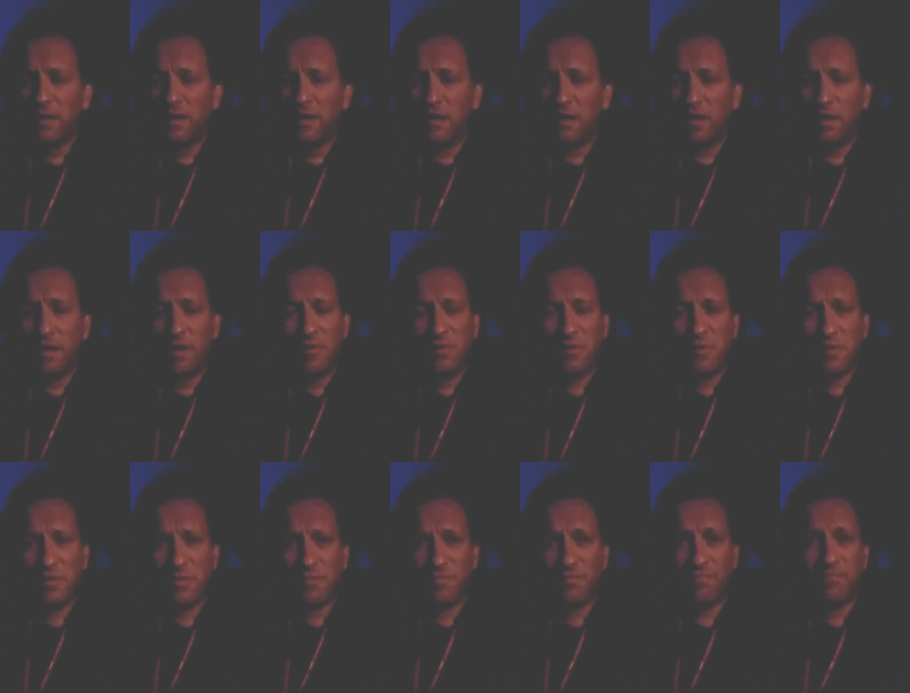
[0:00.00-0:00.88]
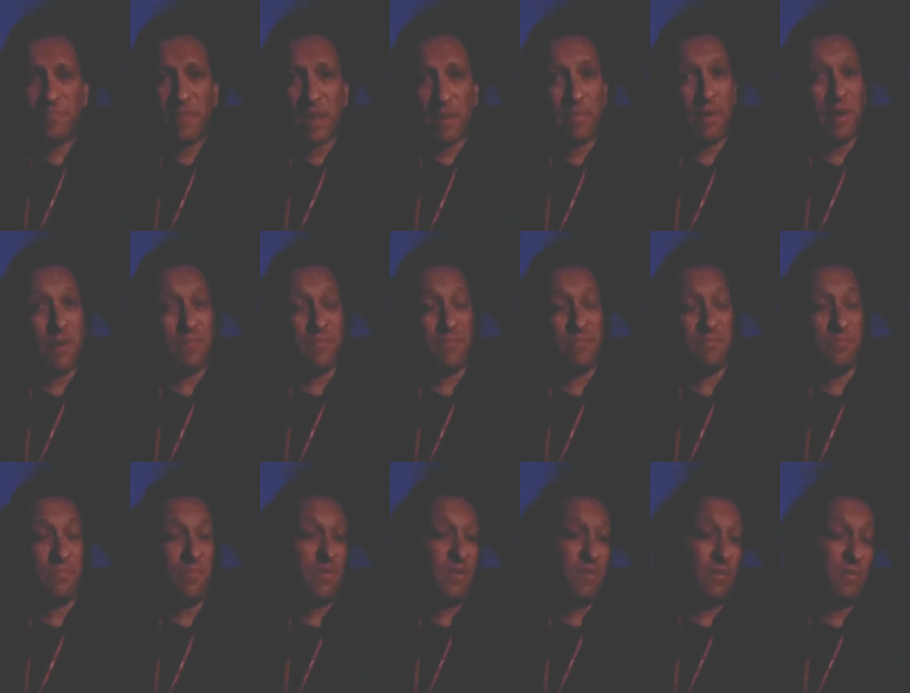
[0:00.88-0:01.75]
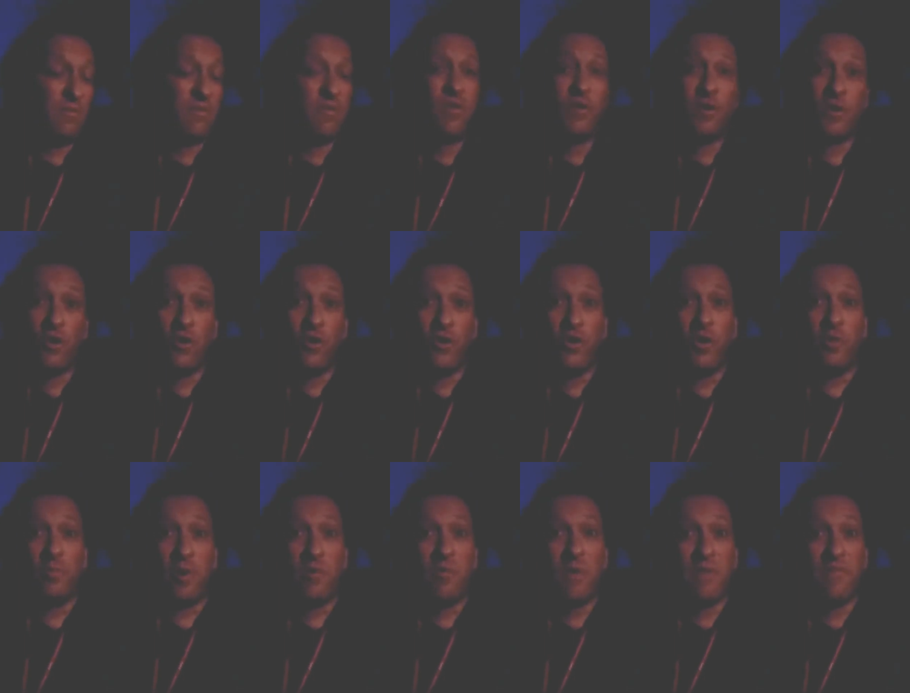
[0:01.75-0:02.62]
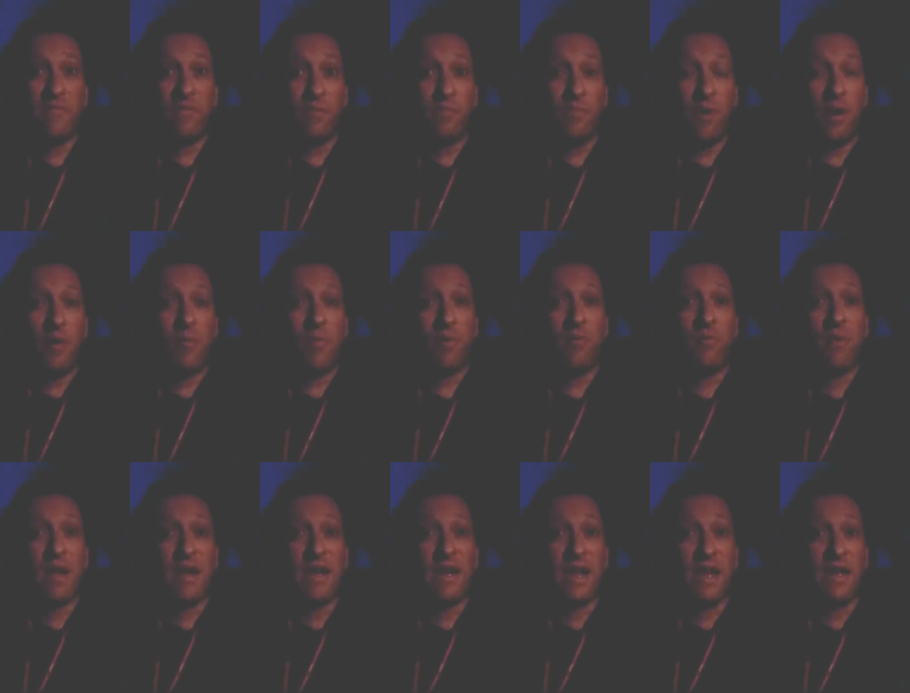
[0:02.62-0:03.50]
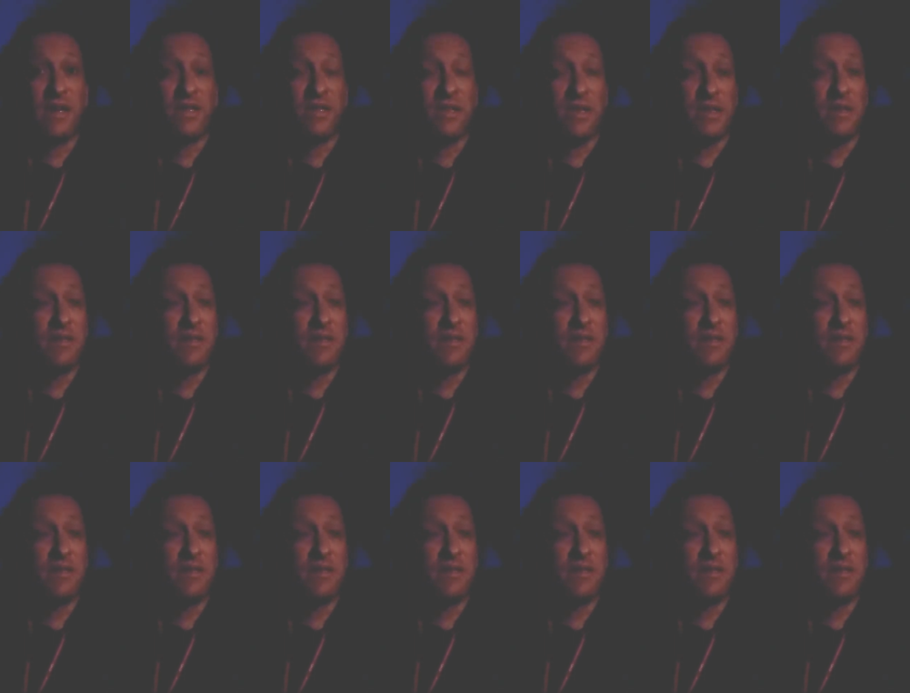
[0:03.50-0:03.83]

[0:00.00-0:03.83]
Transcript: And those, hmm, good job I went for Marlboro Red actually,